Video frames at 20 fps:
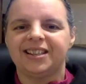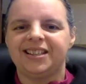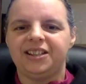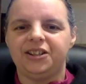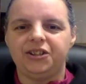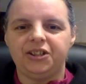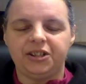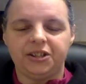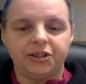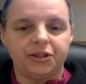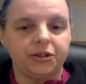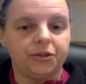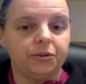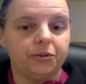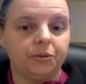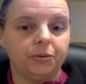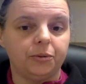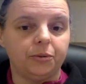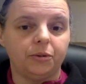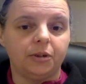You need
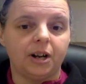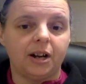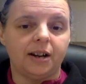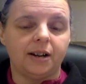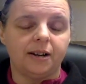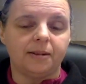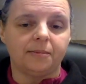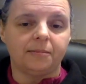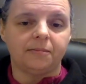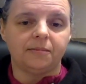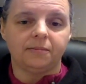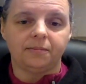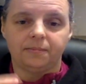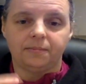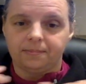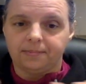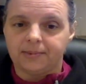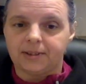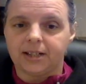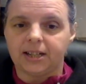to
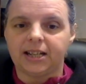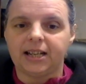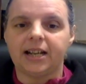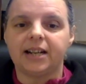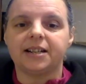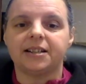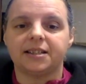get